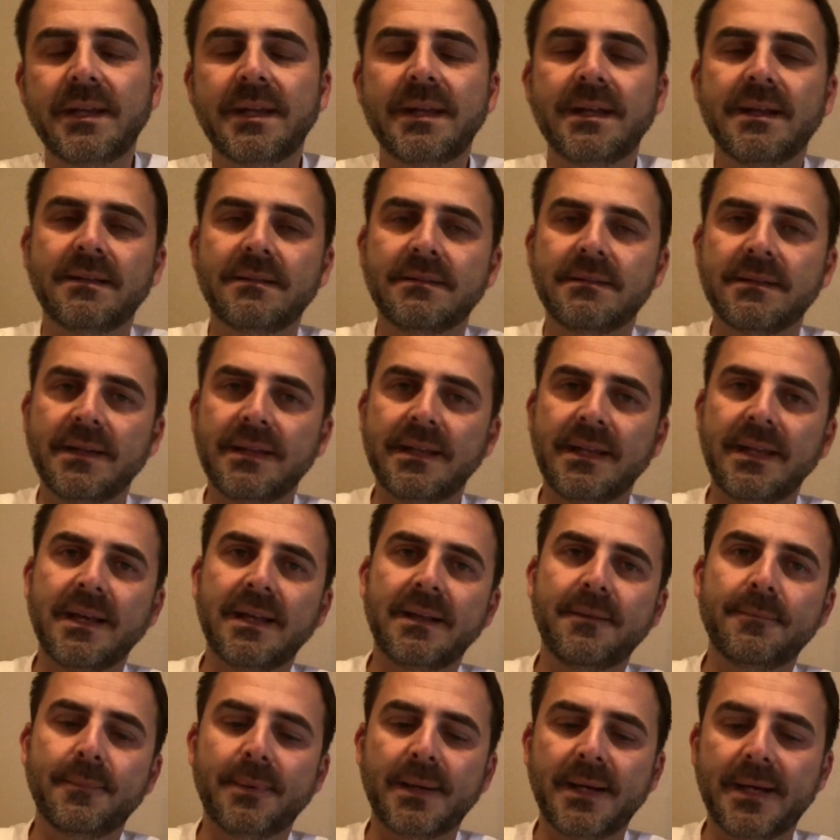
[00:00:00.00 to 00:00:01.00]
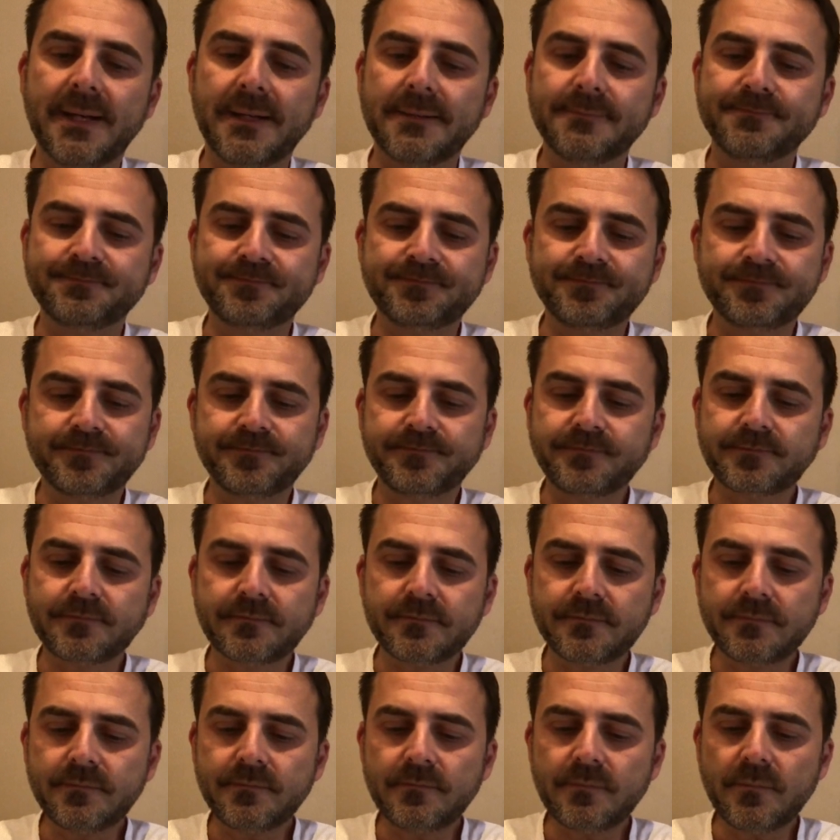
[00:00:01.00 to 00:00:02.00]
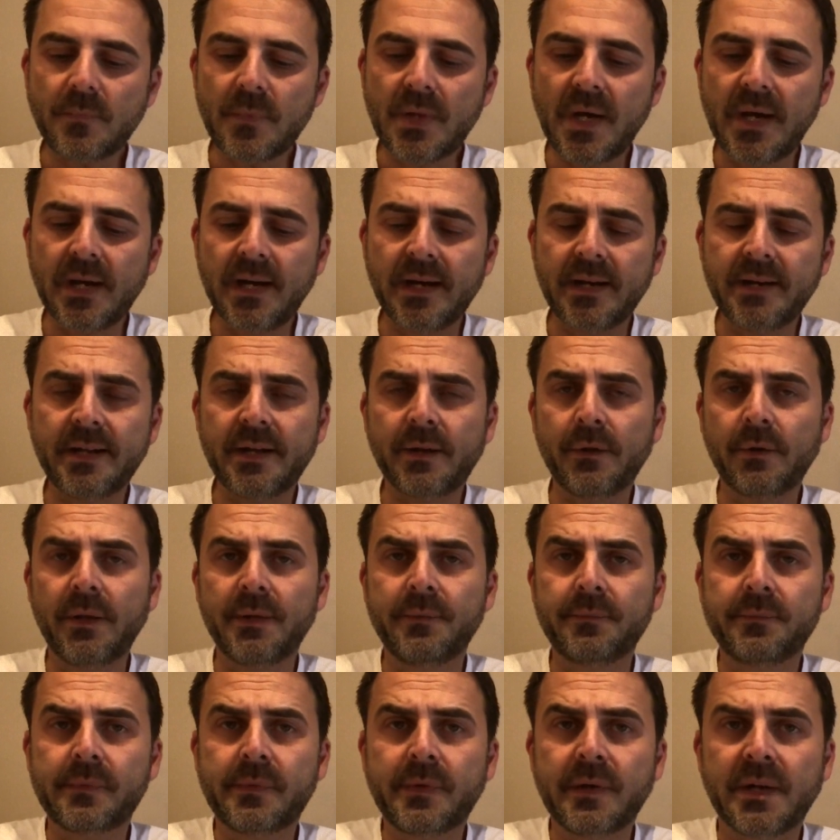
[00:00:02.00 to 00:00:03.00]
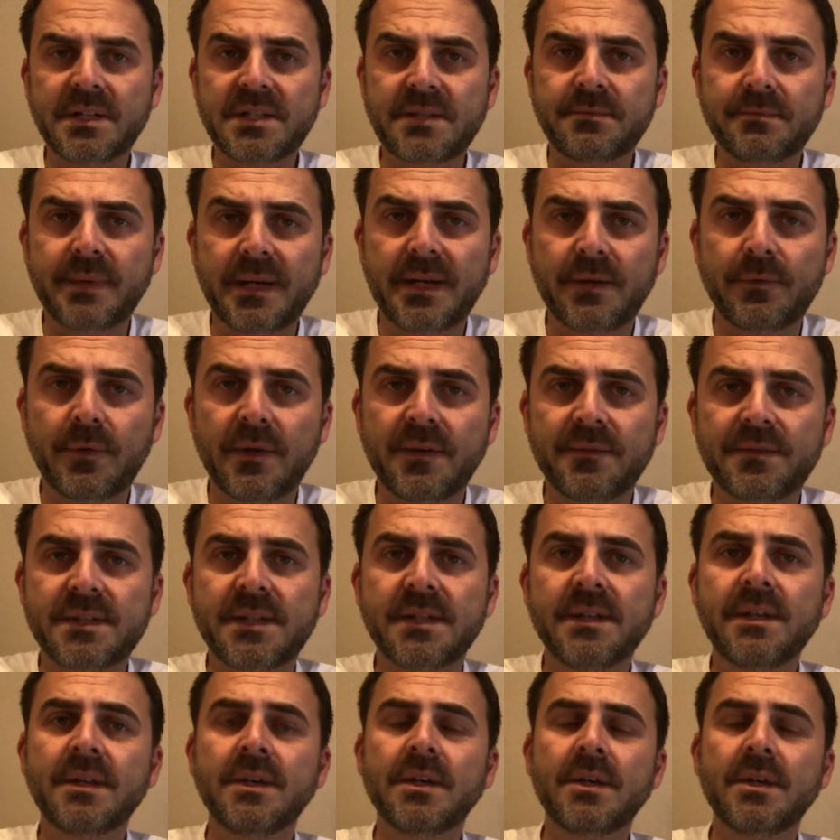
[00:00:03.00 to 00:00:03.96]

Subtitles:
And again, by not only causing bad rifts